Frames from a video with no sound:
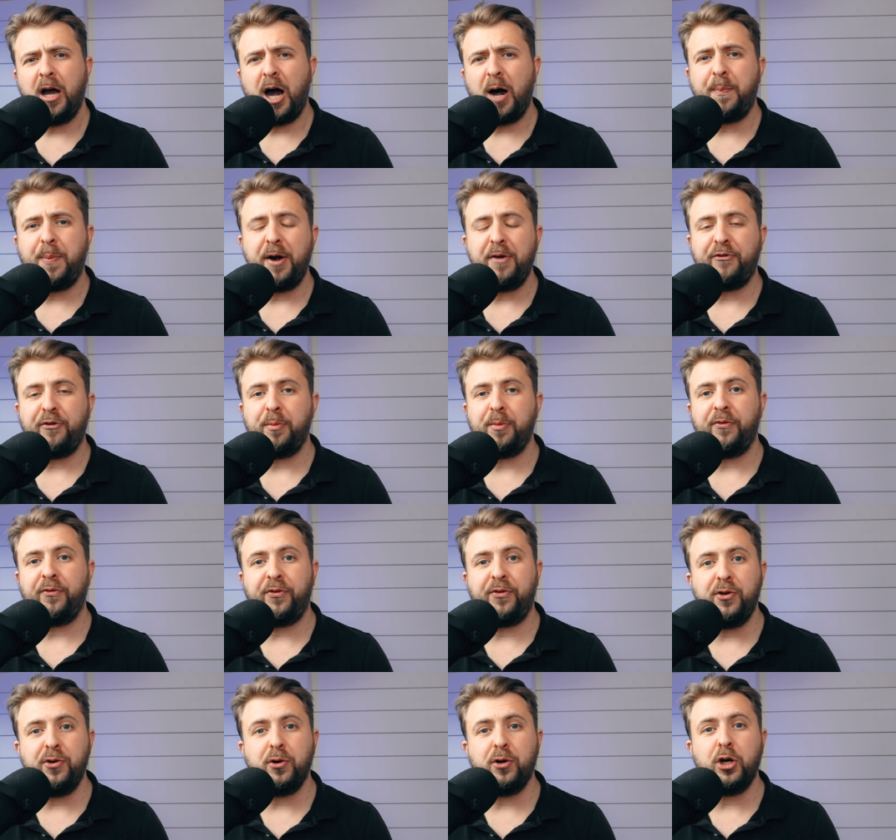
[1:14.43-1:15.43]
apart from a
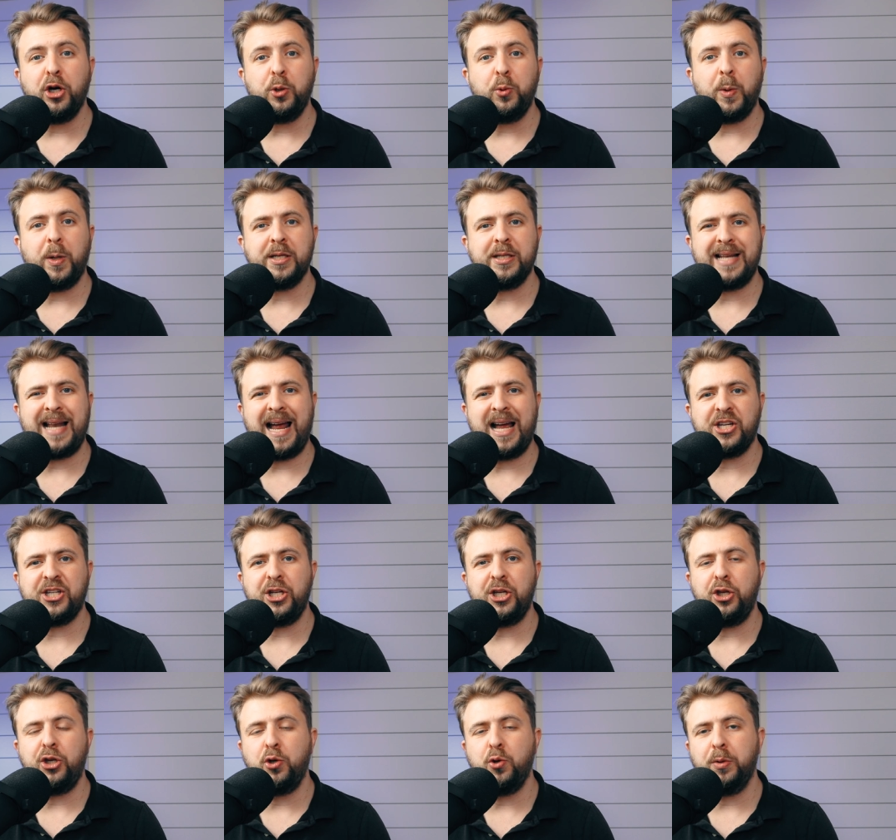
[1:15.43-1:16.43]
few good ones that
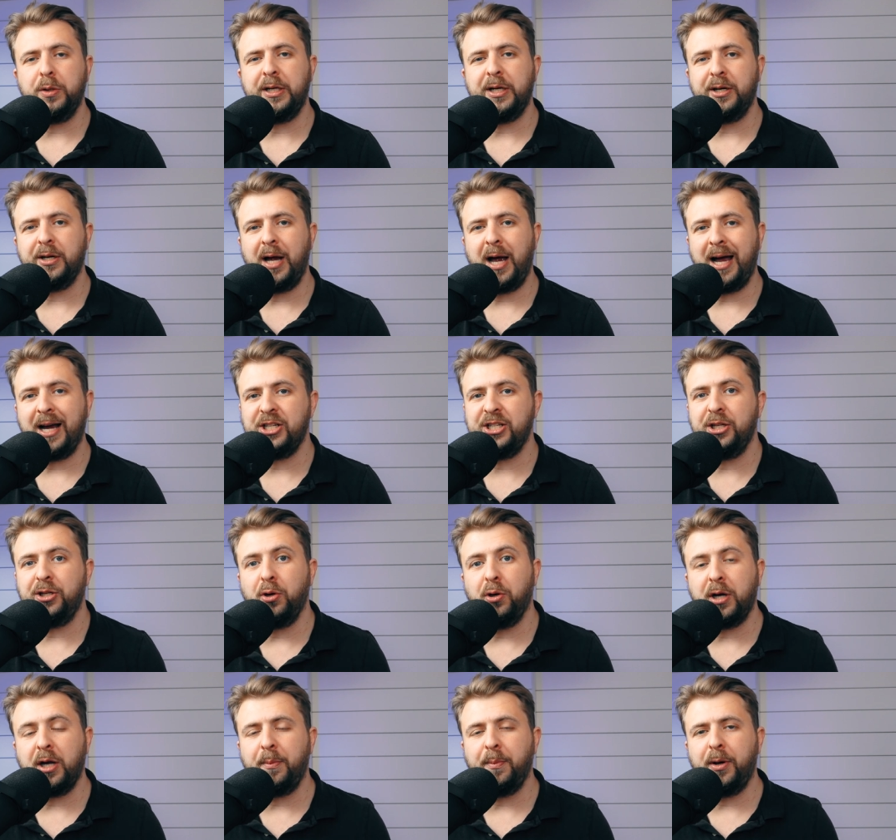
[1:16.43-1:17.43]
actually knew what they're actually
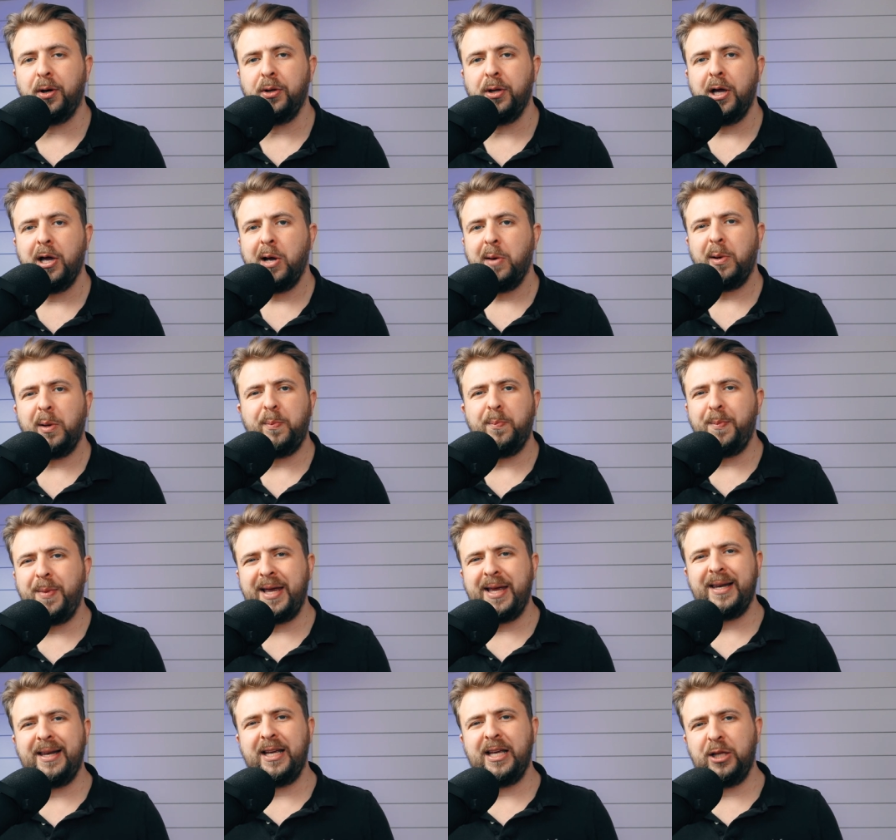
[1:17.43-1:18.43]
talking about, but
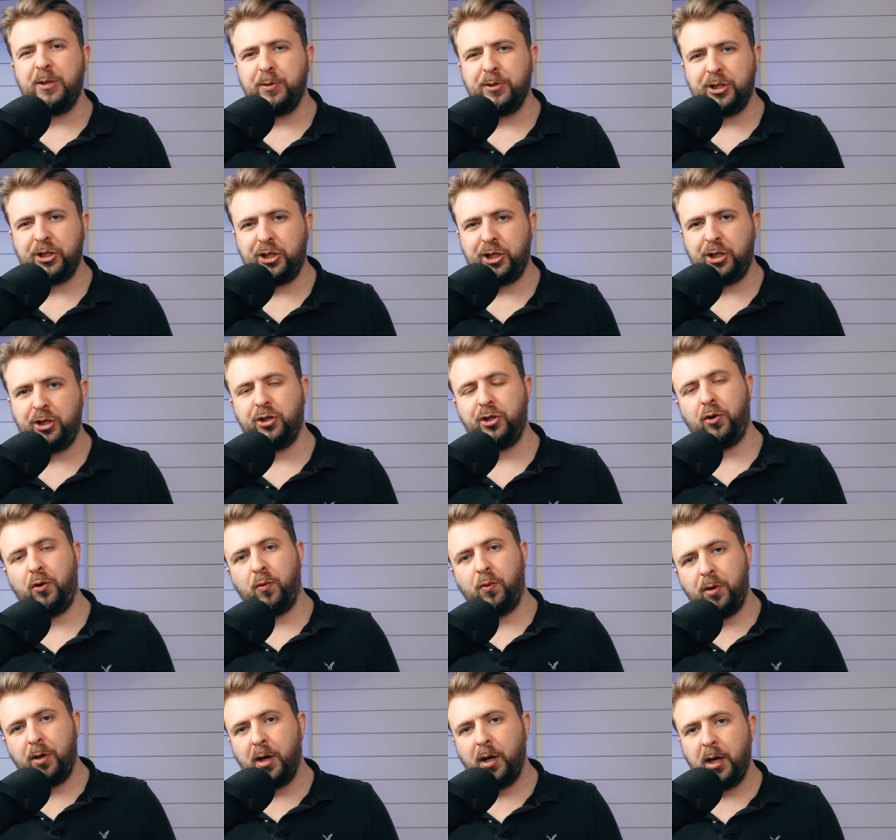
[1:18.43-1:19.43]
mainly it was a shit
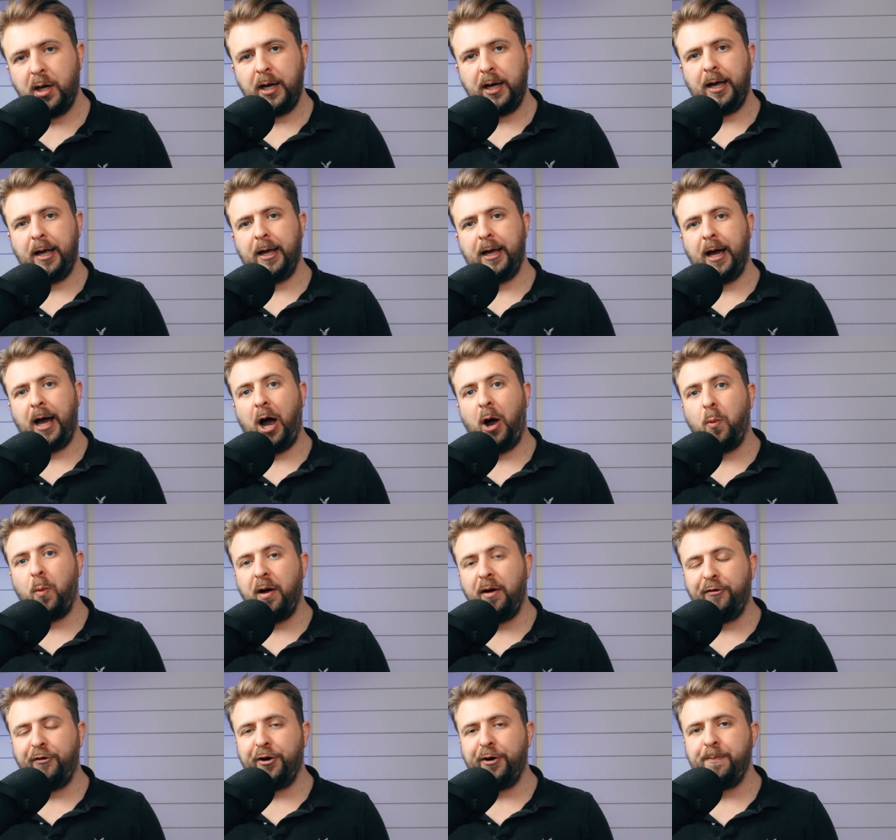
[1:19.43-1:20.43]
show. Uh,
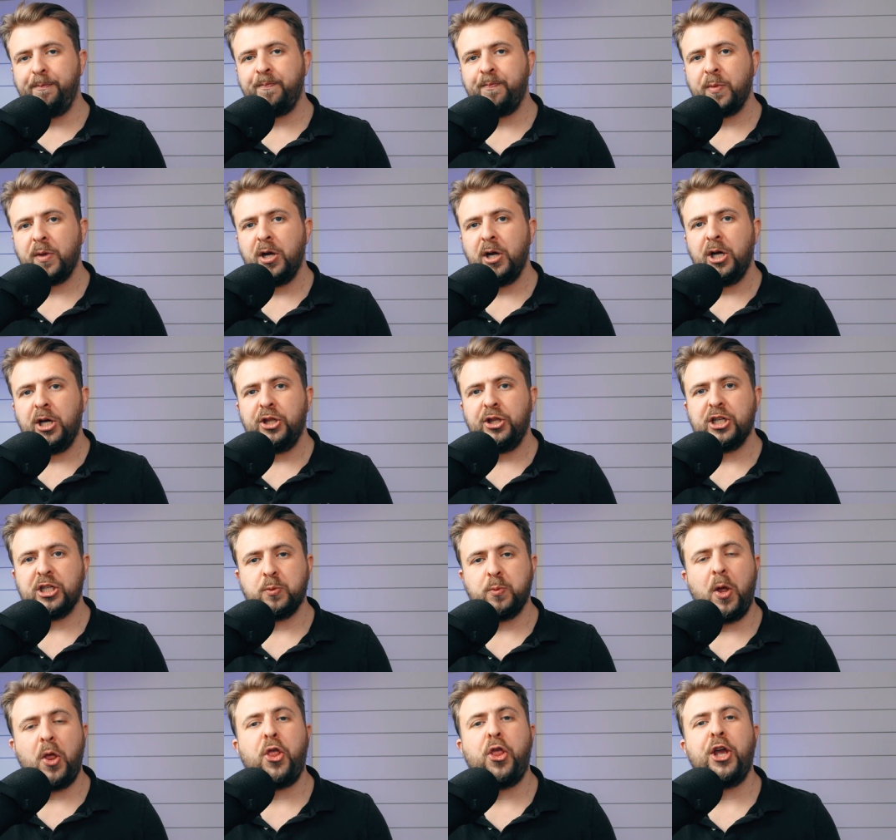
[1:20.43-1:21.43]
however,
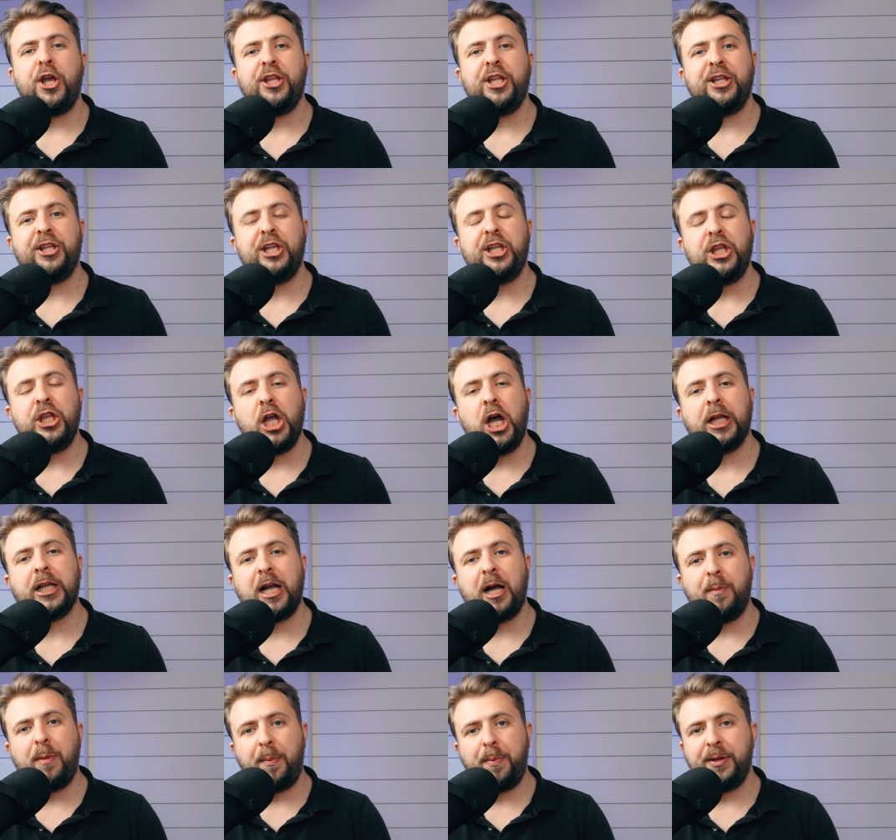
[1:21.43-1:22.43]
there's one thing that did not
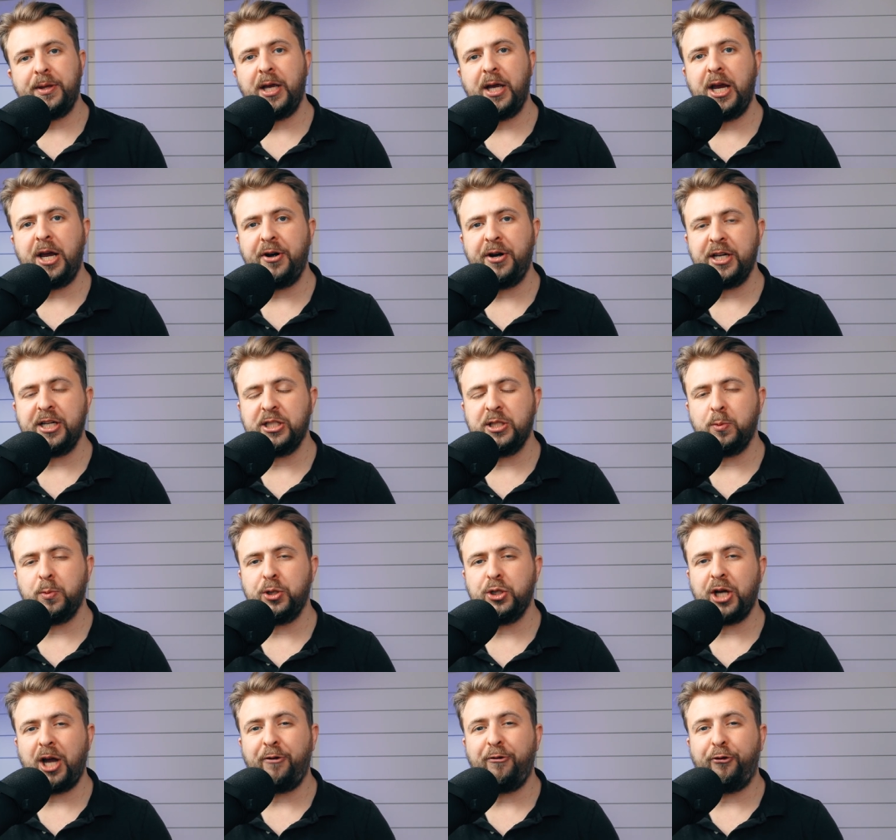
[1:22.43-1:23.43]
come up in the hearings,
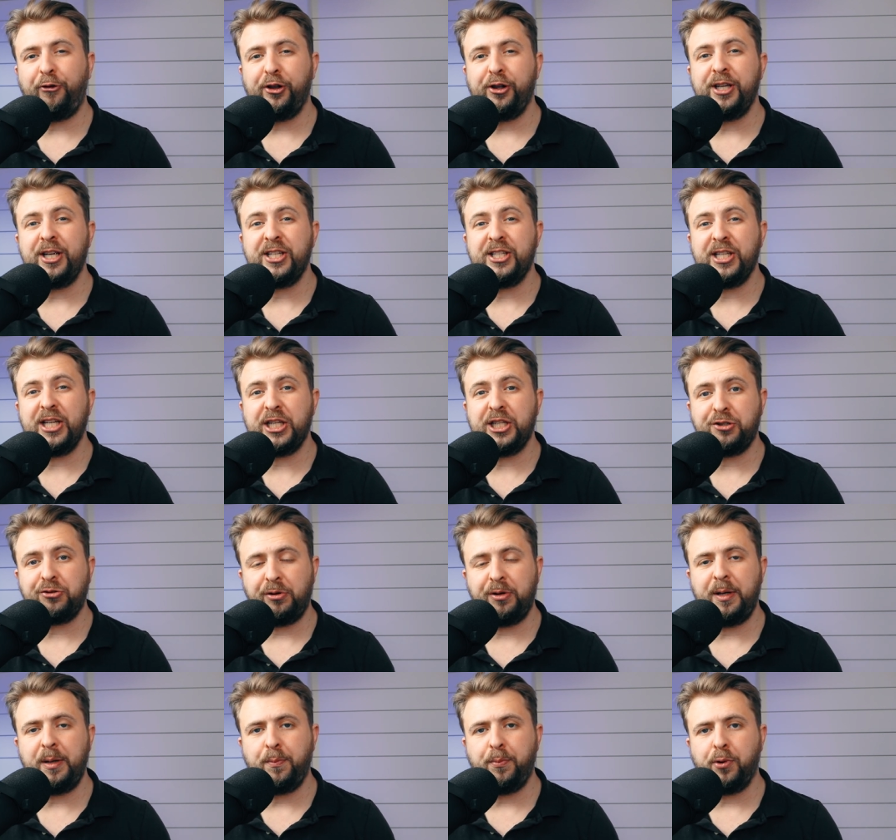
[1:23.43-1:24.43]
which I feel is
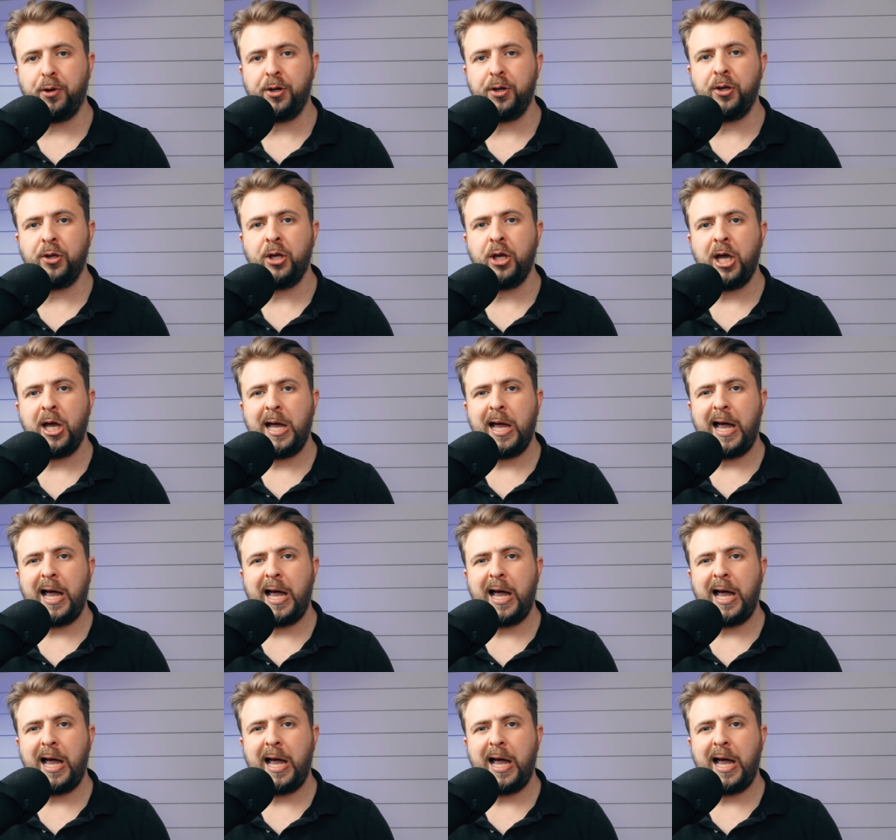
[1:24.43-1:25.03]
extremely important,